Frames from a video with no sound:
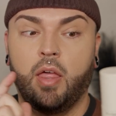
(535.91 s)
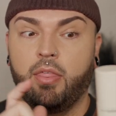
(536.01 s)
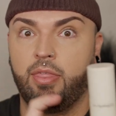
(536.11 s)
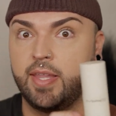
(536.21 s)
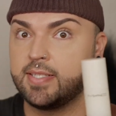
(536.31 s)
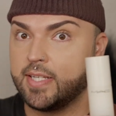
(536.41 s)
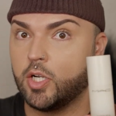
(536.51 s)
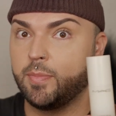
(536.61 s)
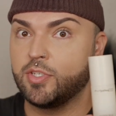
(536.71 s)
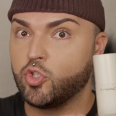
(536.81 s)
This
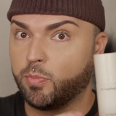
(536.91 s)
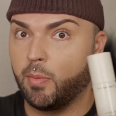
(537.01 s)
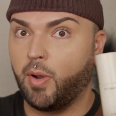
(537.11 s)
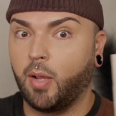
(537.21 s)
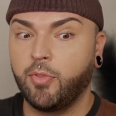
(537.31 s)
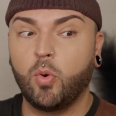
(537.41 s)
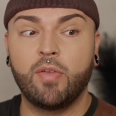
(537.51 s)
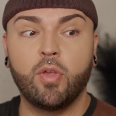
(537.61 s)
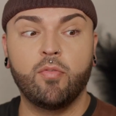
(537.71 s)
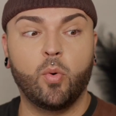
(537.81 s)
serum is super bomb though.
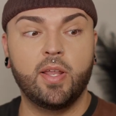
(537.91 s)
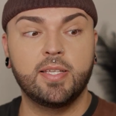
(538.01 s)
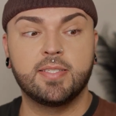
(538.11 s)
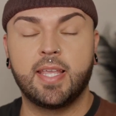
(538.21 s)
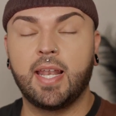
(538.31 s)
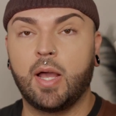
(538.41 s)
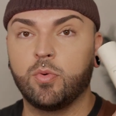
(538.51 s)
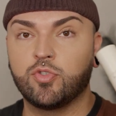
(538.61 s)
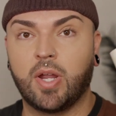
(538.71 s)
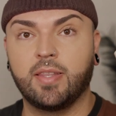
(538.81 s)
If you have oily skin, I
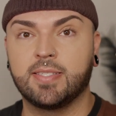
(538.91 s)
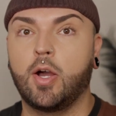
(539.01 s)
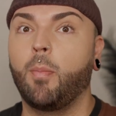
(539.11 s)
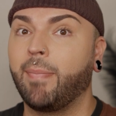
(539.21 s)
would try this out.